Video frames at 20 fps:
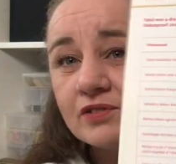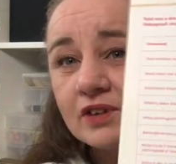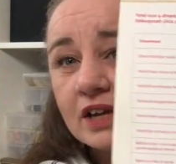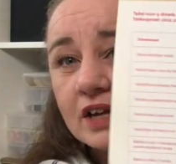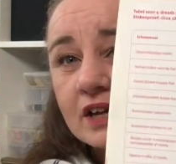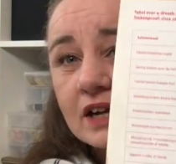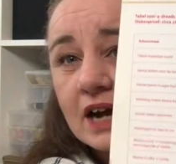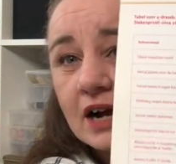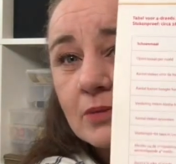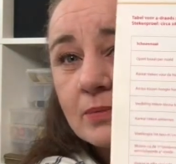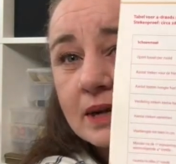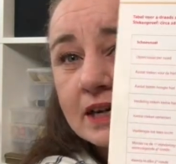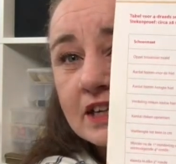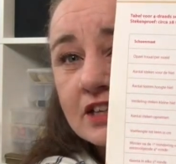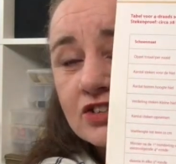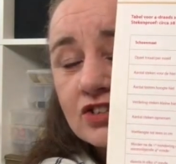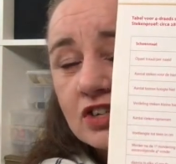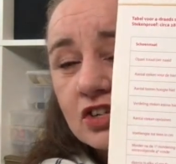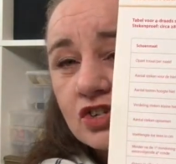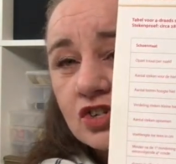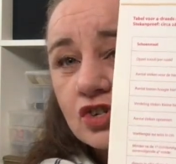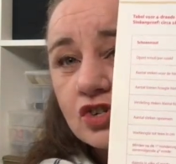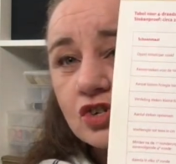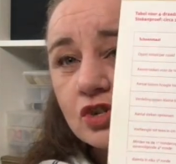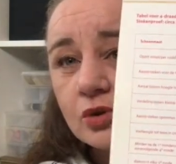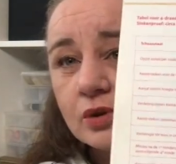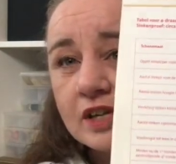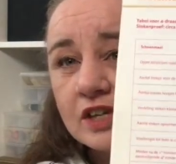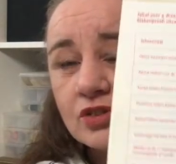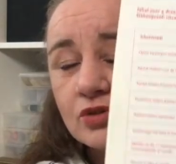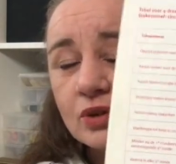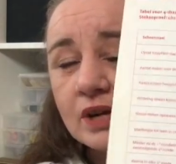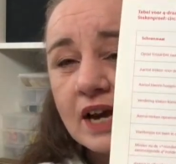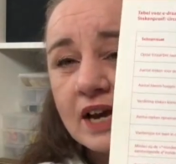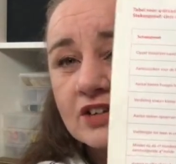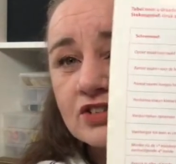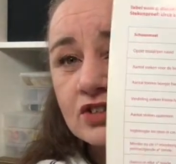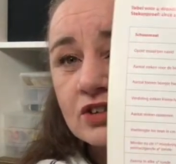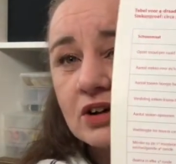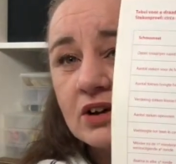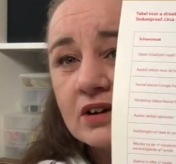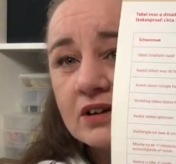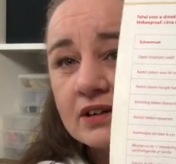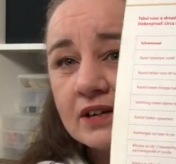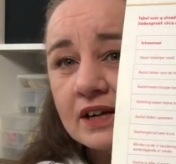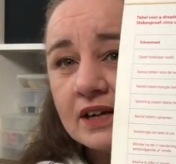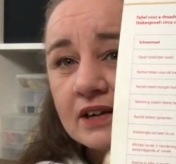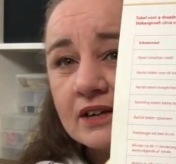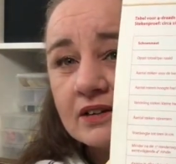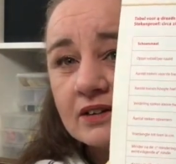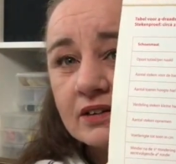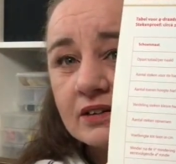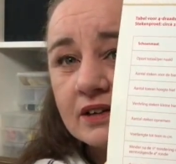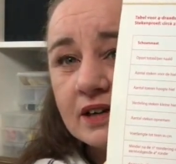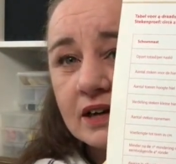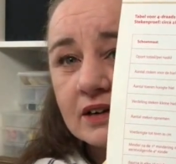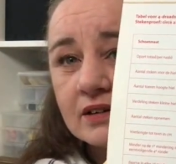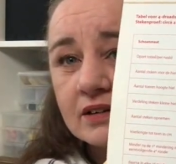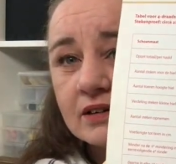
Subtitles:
and how many stitches you need to cast on. And yeah,